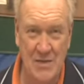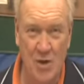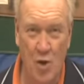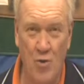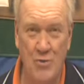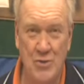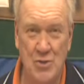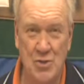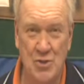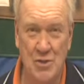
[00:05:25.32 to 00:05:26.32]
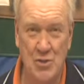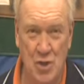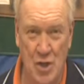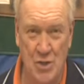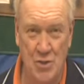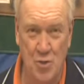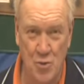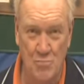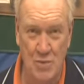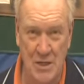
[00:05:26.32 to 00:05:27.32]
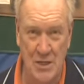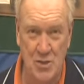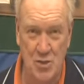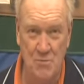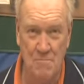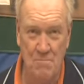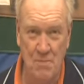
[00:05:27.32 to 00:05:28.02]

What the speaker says: Oakes, John Turnblazer,